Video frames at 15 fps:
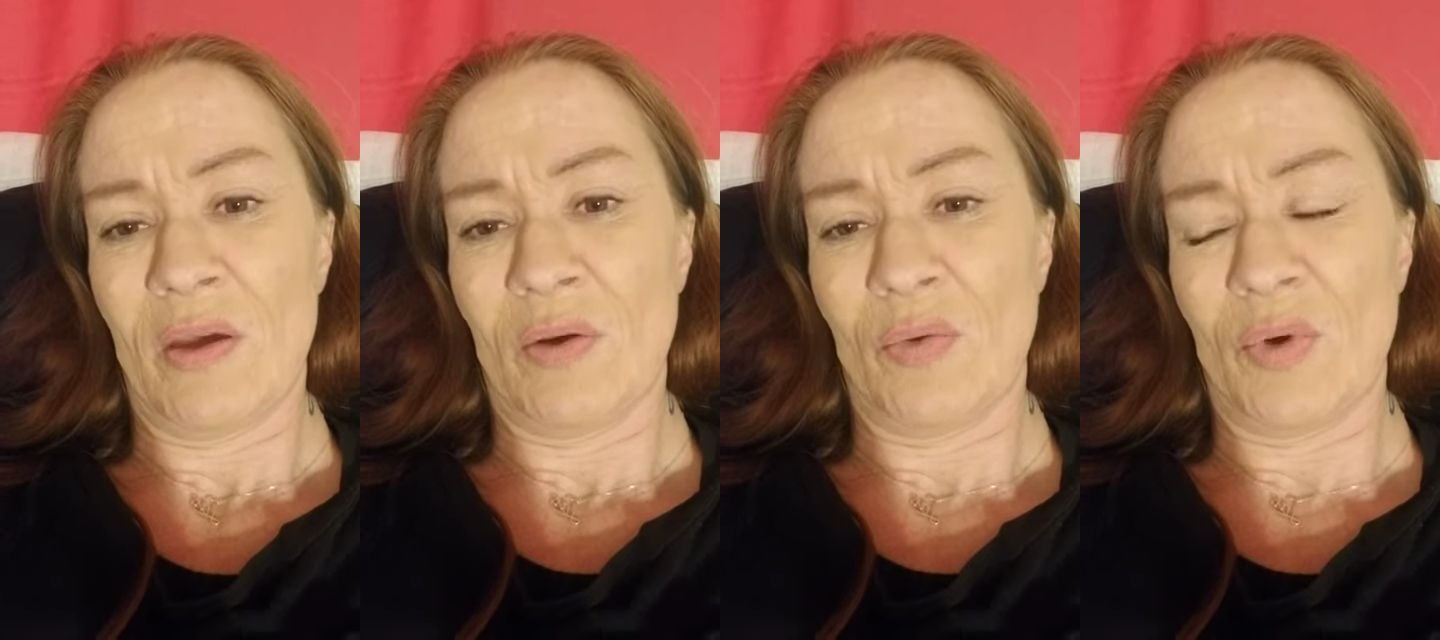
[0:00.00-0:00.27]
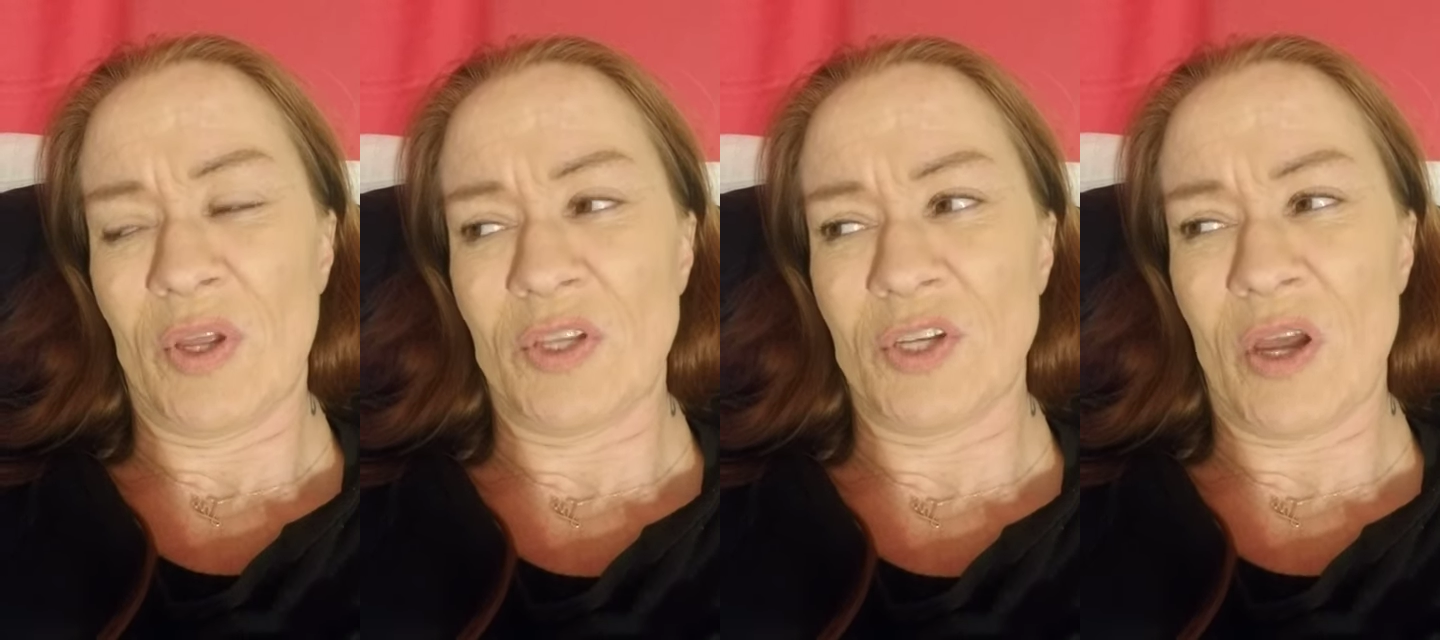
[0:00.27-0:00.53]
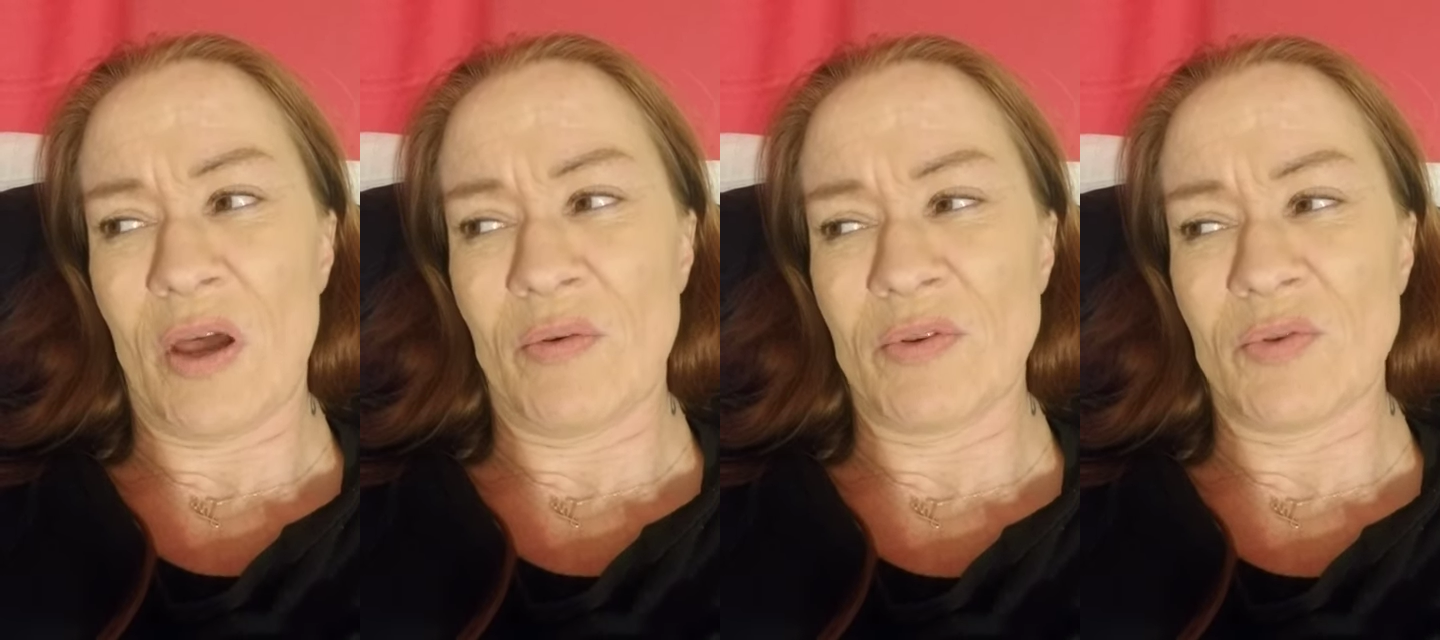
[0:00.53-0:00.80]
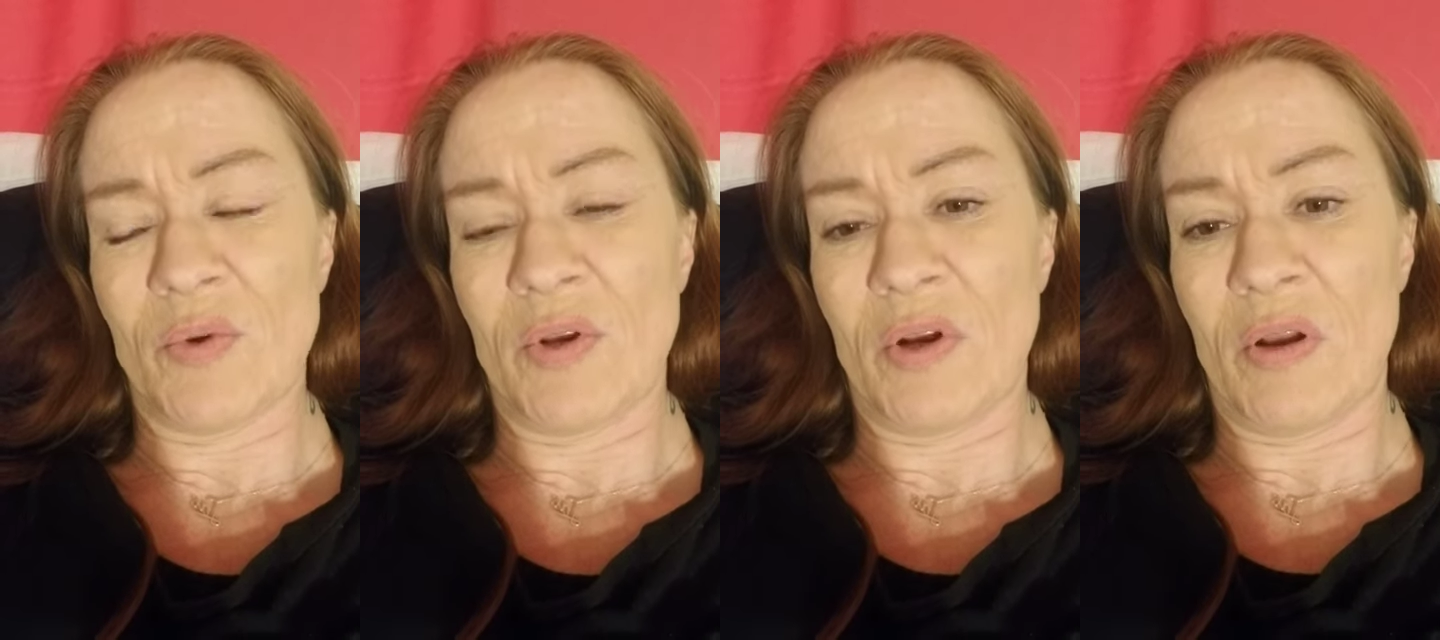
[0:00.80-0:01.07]
which I
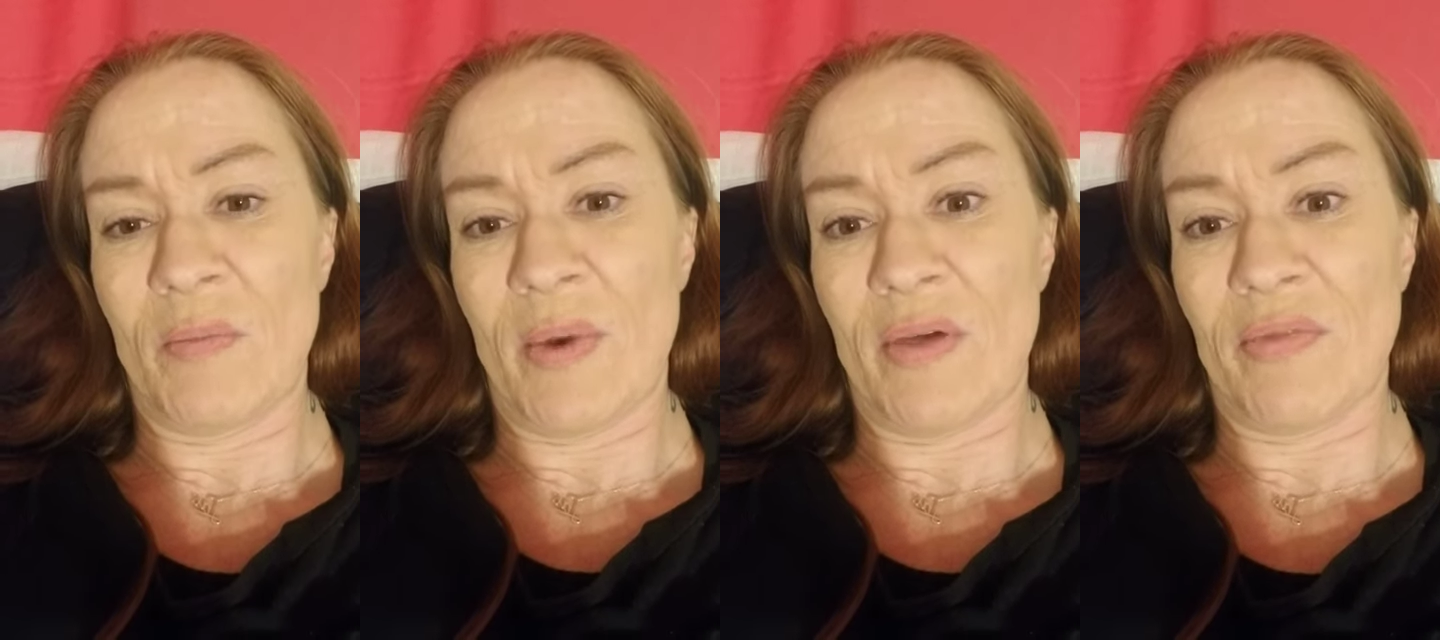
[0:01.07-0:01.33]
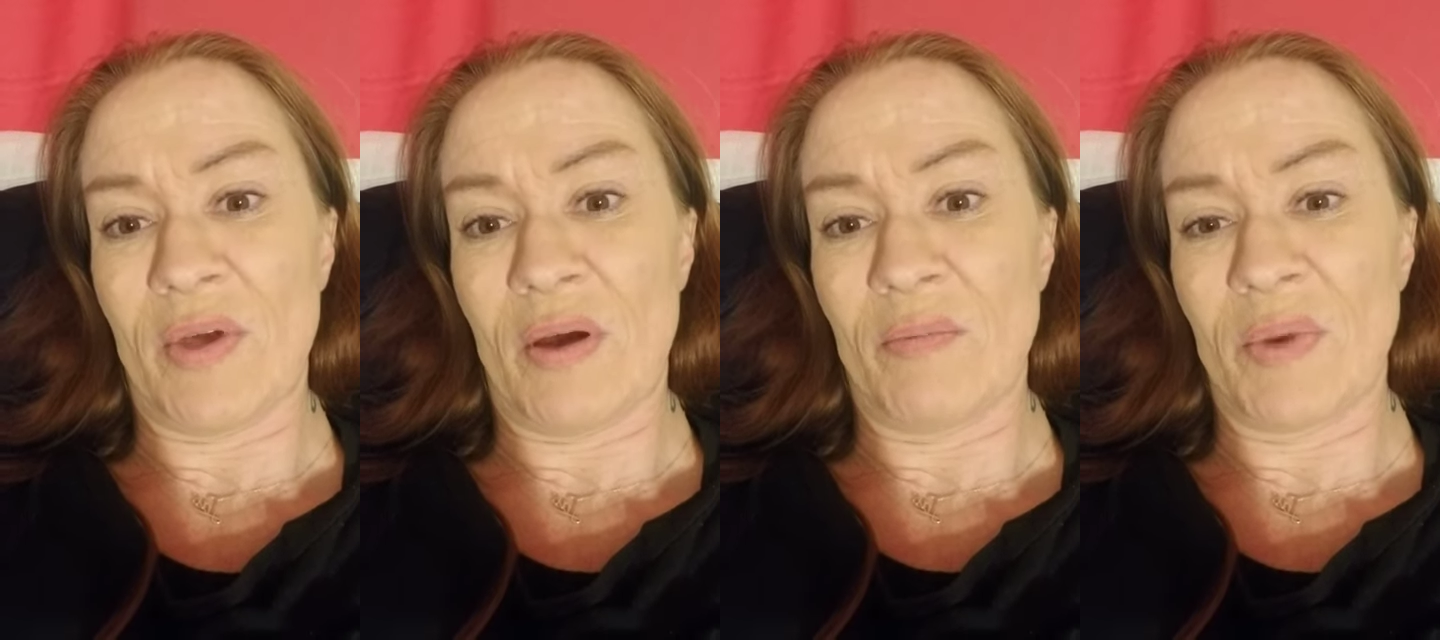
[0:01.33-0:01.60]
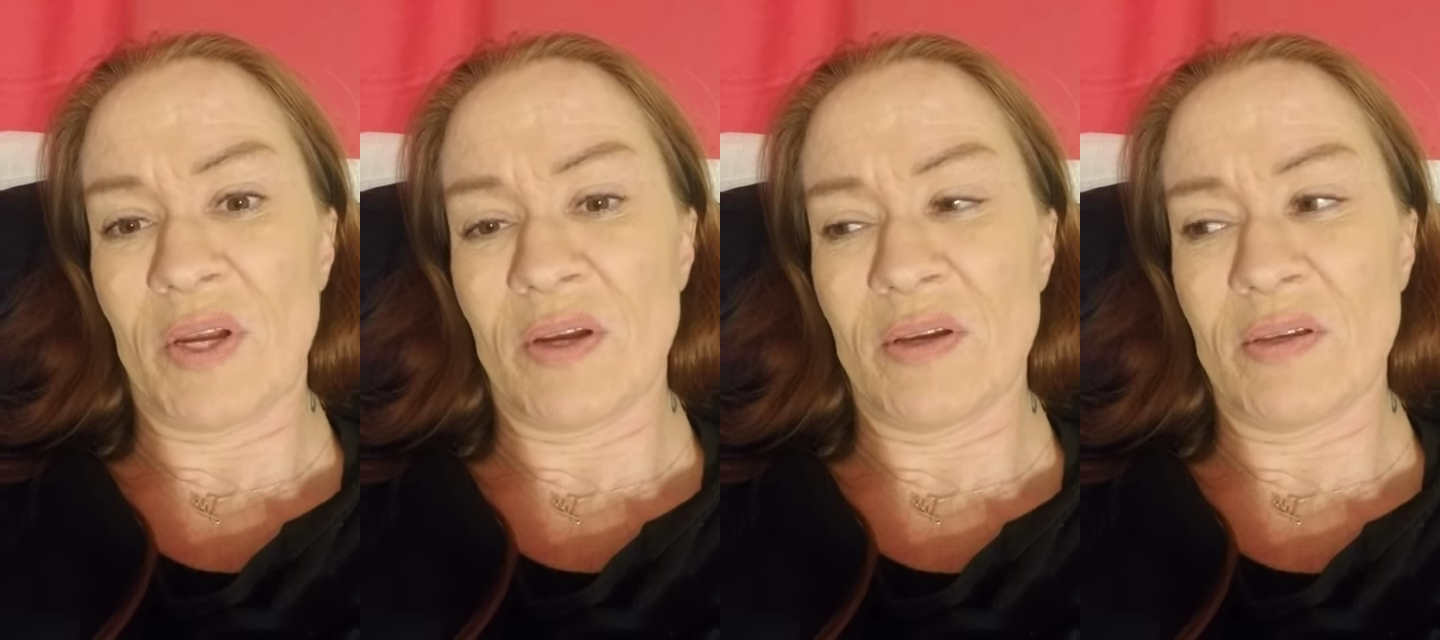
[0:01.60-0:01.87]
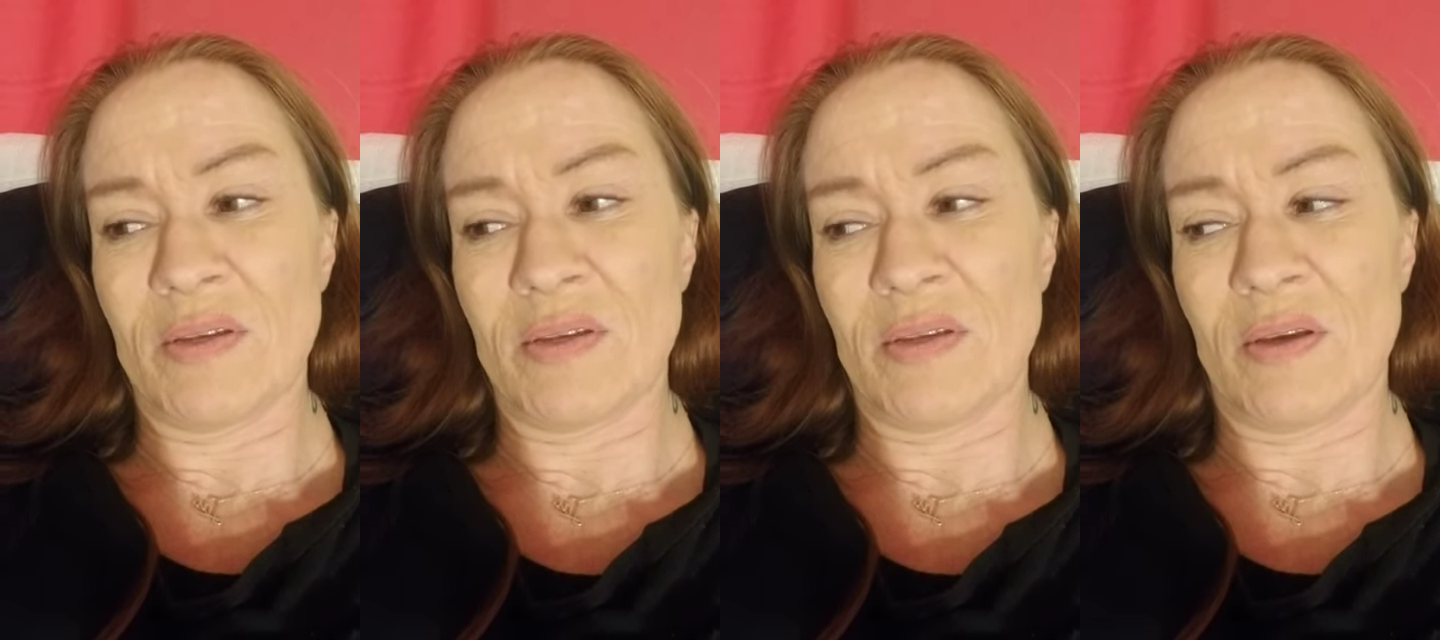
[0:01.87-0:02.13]
was wondering about that
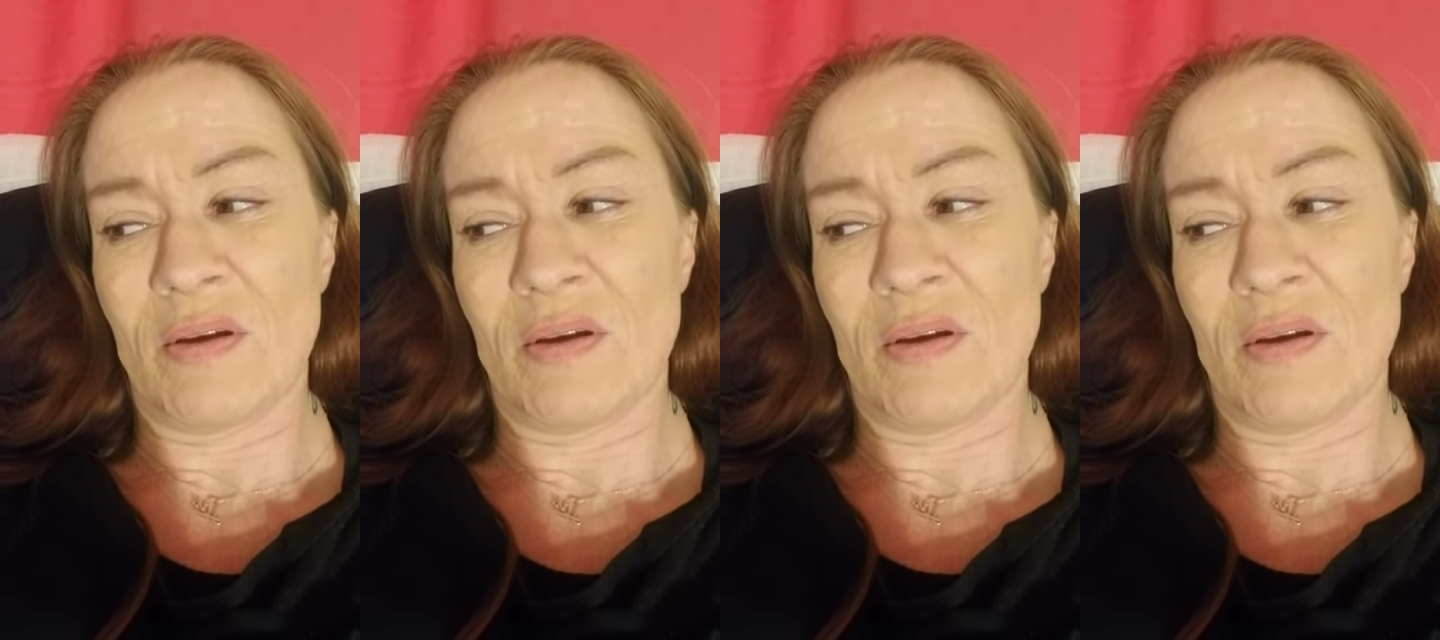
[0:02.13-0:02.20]
because